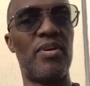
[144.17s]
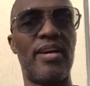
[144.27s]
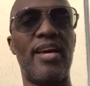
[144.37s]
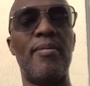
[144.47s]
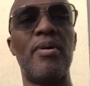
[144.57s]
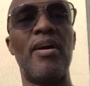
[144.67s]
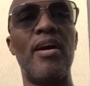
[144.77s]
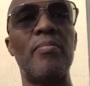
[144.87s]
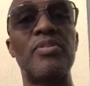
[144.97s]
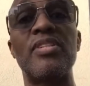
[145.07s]
your game
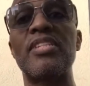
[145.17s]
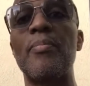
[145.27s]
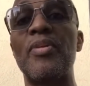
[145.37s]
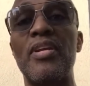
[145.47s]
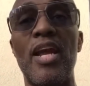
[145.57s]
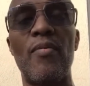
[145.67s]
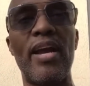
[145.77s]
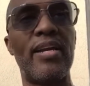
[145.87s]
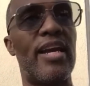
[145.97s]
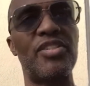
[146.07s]
up to something they
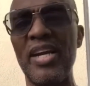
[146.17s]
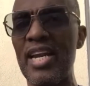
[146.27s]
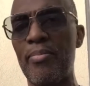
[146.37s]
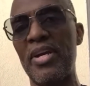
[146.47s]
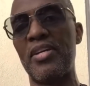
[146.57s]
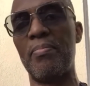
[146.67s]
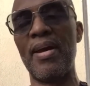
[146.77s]
recognize. You ain't got to break your